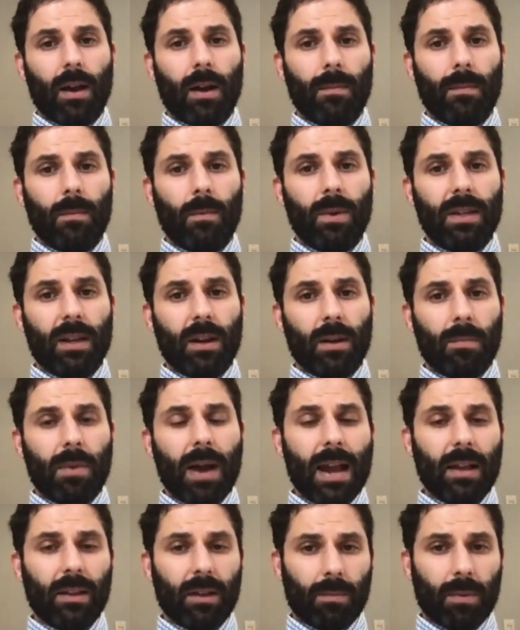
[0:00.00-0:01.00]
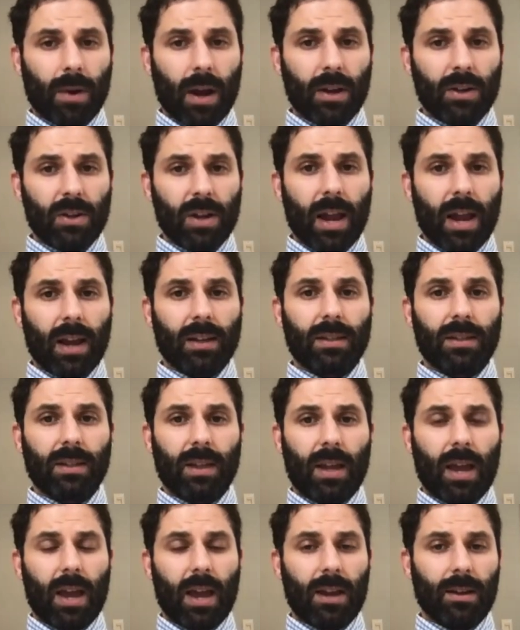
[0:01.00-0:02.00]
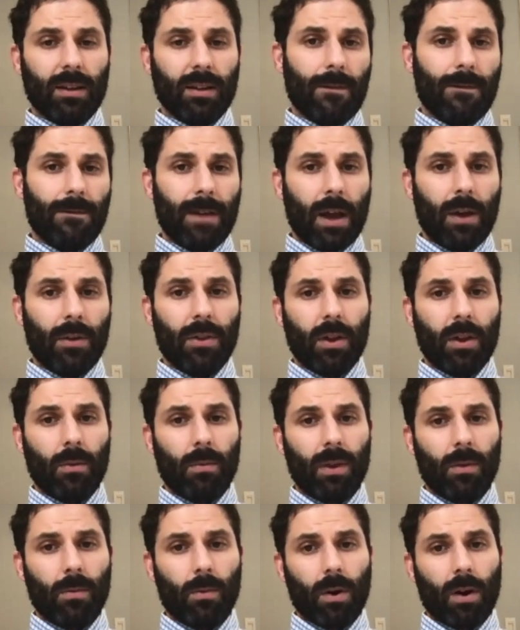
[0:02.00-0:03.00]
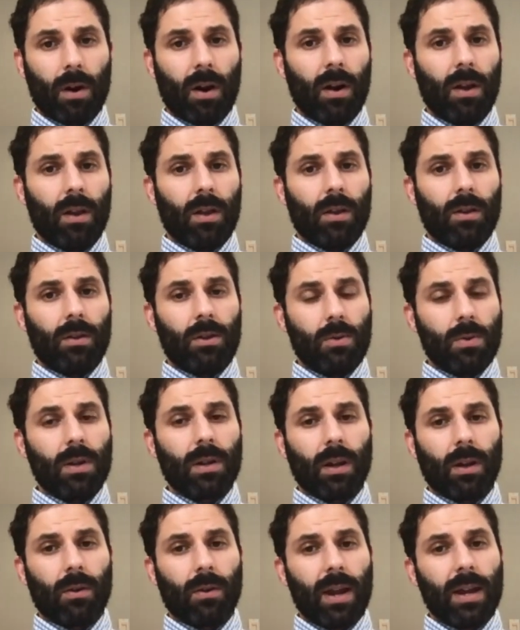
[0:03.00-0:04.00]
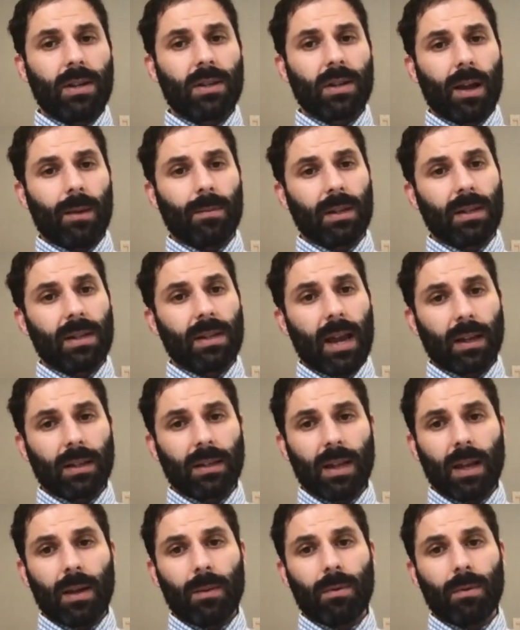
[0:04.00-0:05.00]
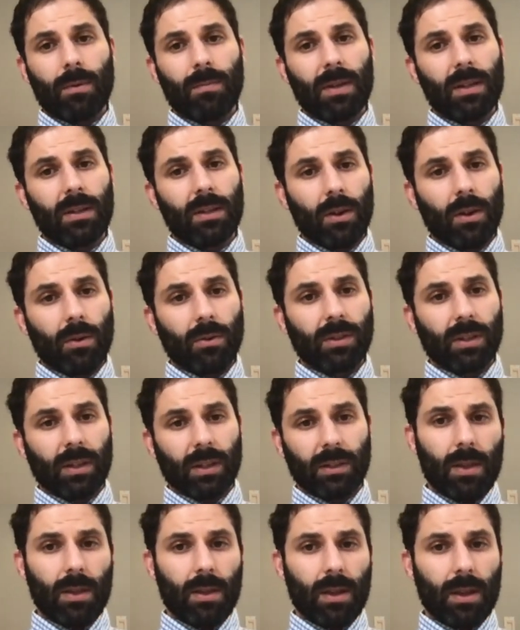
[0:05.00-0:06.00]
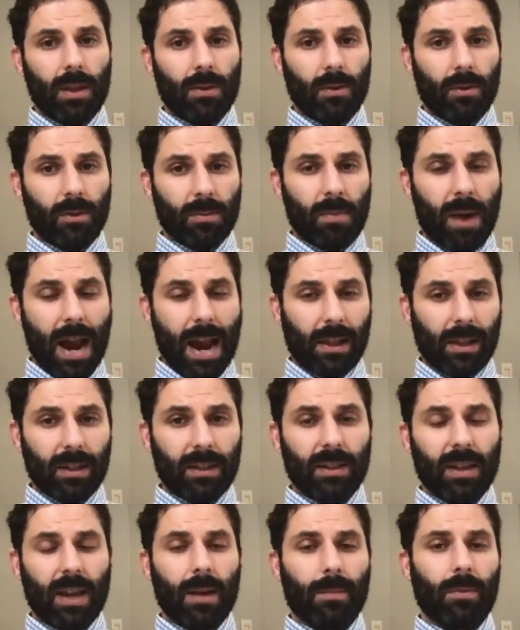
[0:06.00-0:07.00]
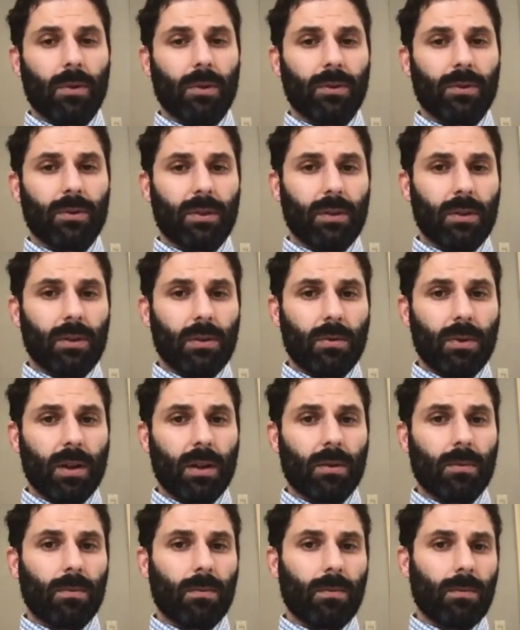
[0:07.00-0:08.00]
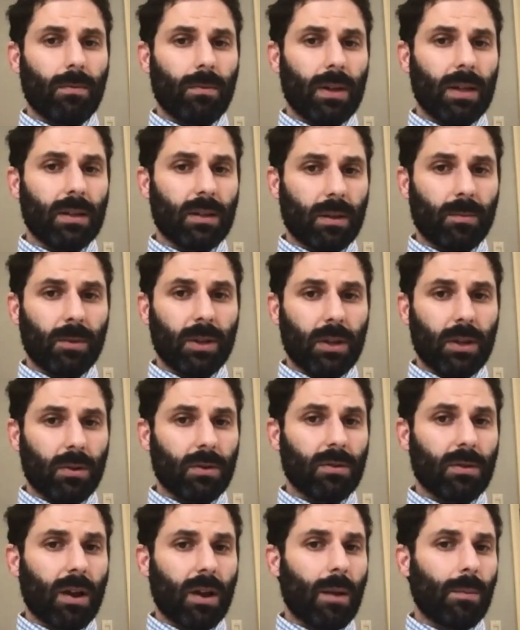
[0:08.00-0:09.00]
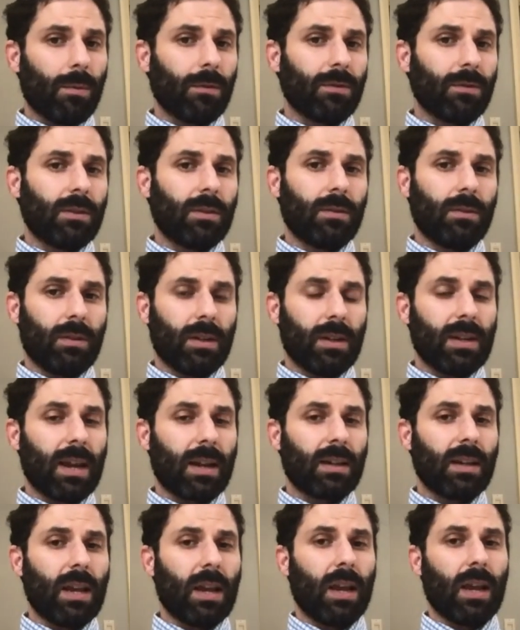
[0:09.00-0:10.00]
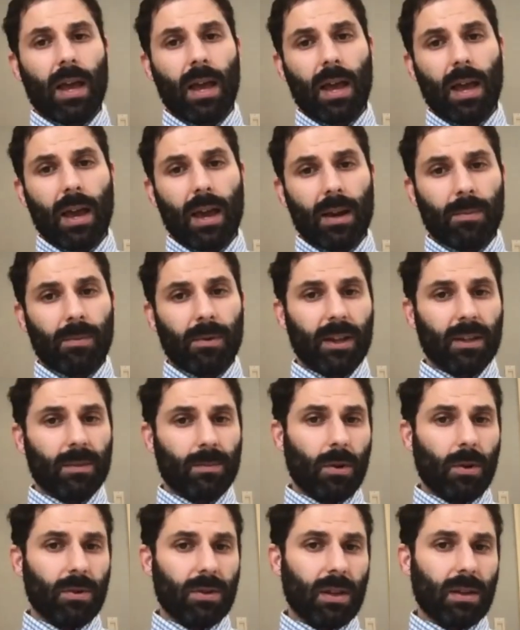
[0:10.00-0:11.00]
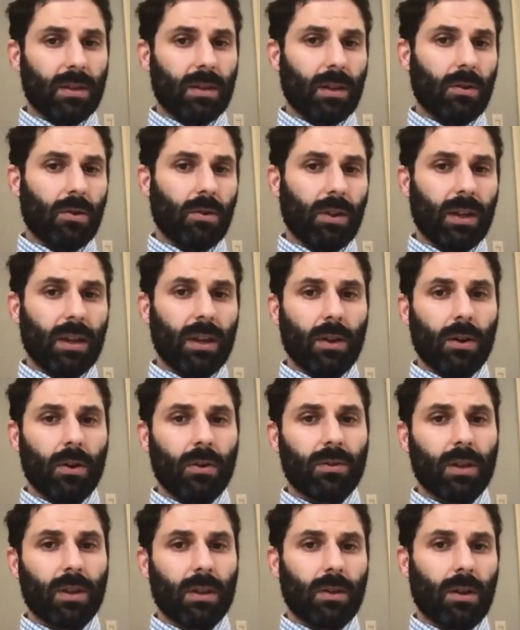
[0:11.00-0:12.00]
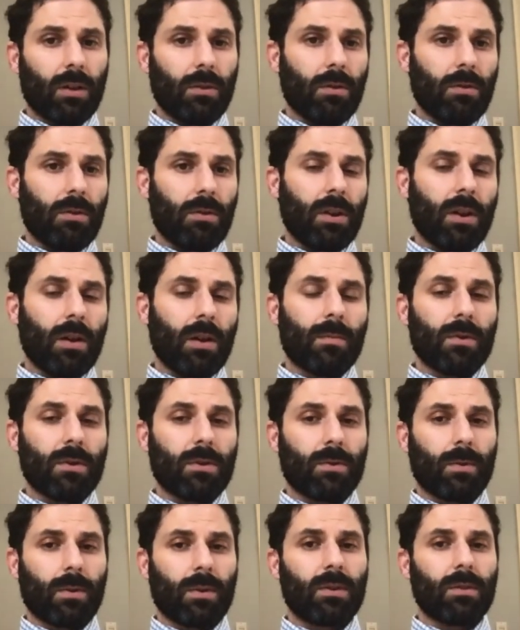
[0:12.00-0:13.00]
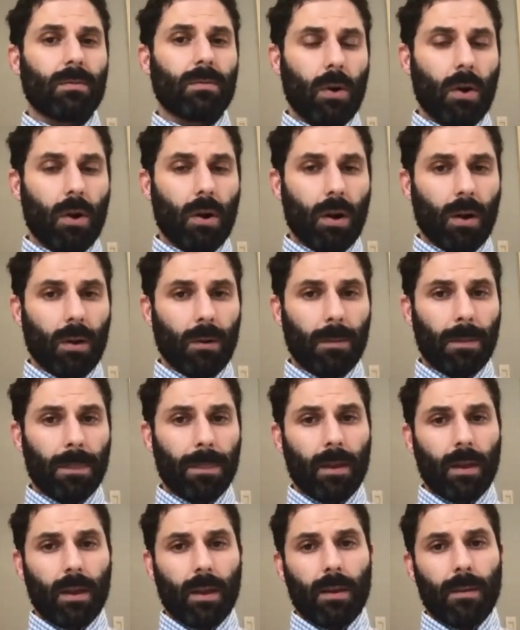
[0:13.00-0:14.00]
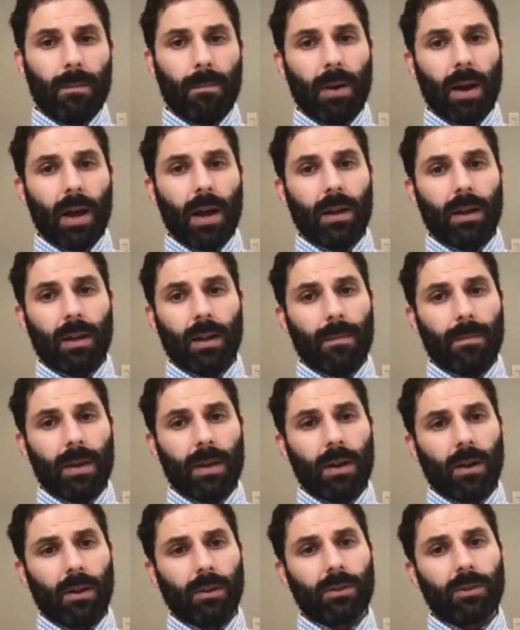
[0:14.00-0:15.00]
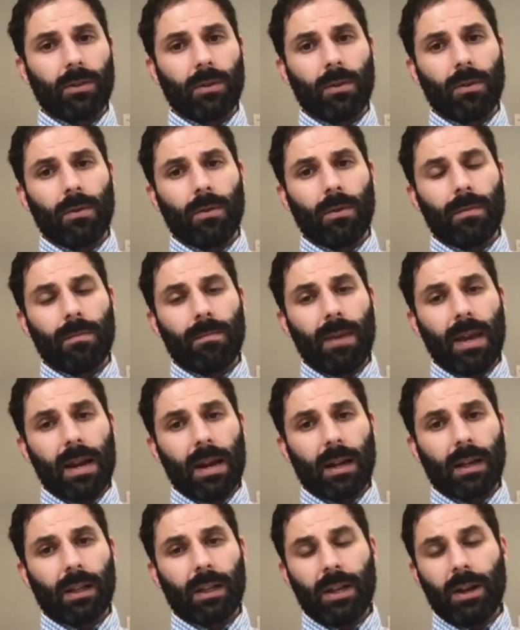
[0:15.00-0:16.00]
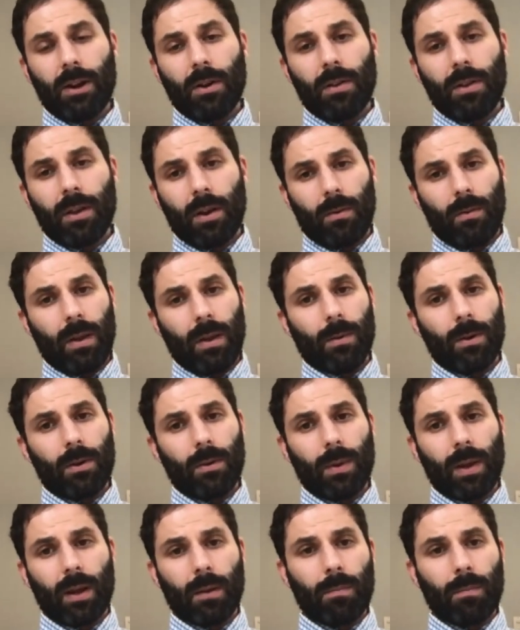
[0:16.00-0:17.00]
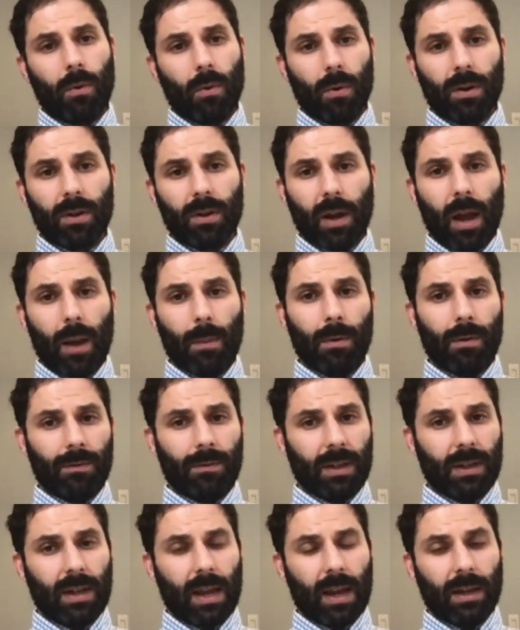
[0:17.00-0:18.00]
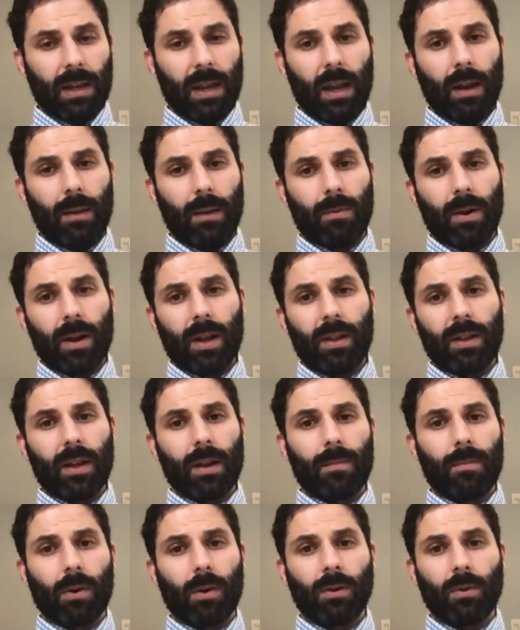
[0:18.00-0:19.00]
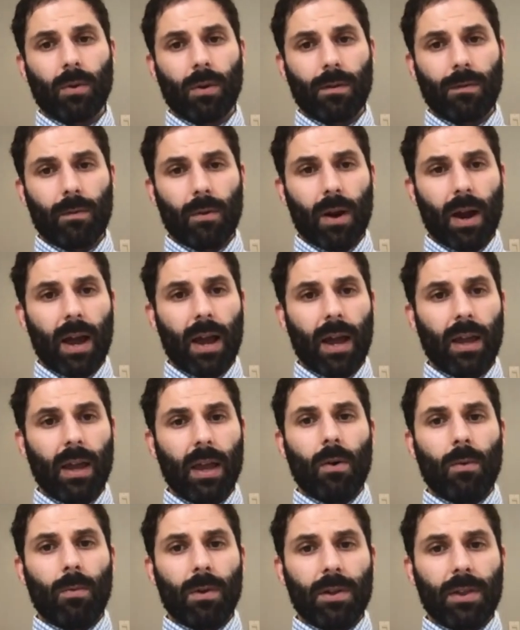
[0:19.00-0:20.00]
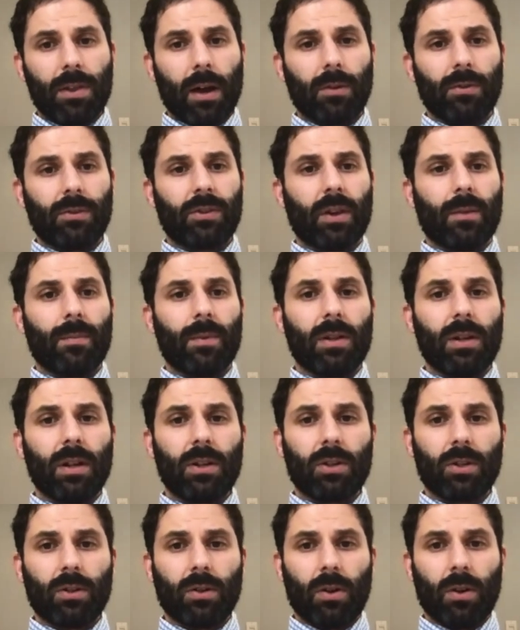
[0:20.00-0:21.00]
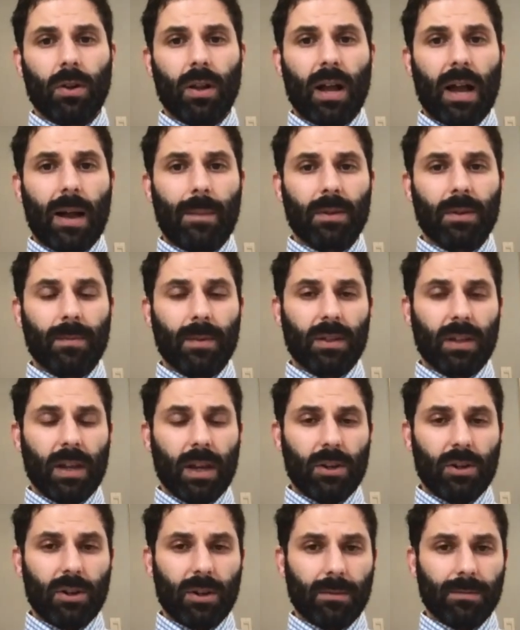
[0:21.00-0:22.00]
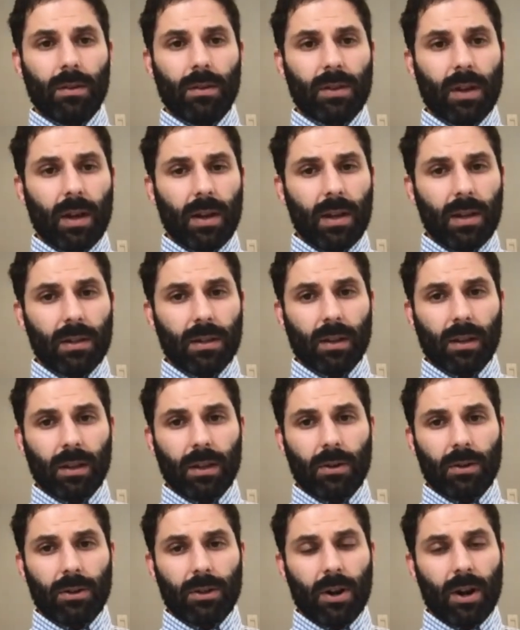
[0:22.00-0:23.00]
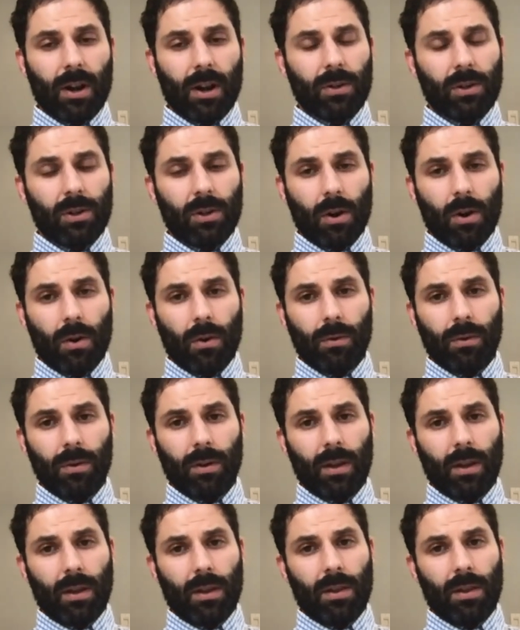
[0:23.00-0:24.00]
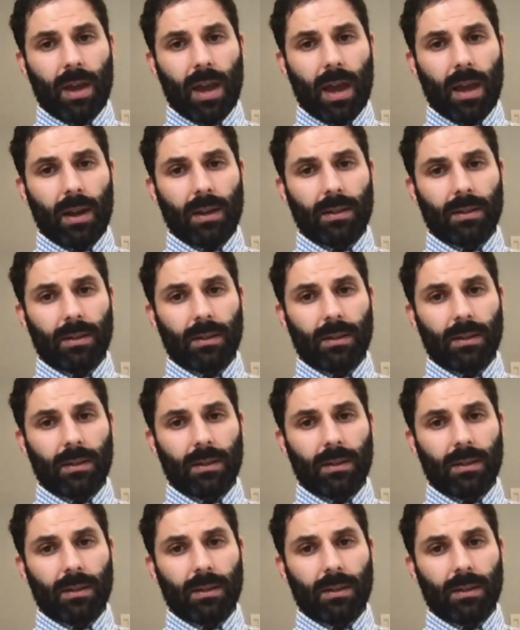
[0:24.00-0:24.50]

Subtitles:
We did a pilot project and found that we were doing a great job detecting babesiosis in those pilot samples and doing a reasonably good job of detecting anaplasmosis and ehrlichiosis, although the numbers were small. But it also made it clear that we were doing a poor job of detecting Borrelia burgdorferi without some additional optimization. Studies in the literature have shown that